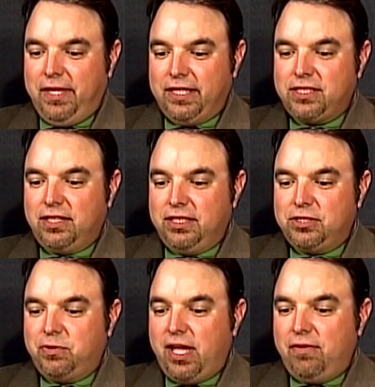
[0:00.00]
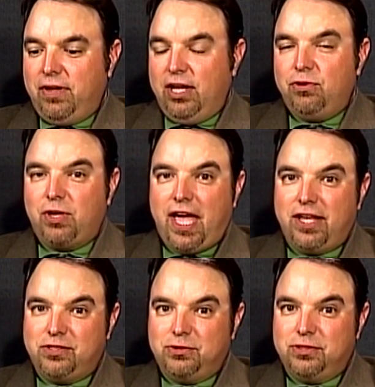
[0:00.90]
Next on the list, we have Andrew
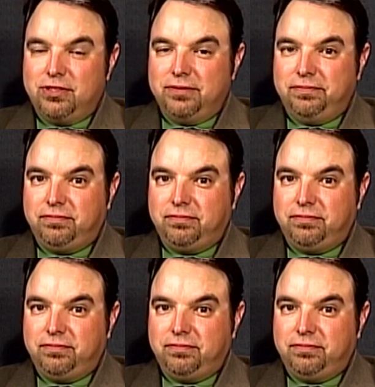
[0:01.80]
Castles.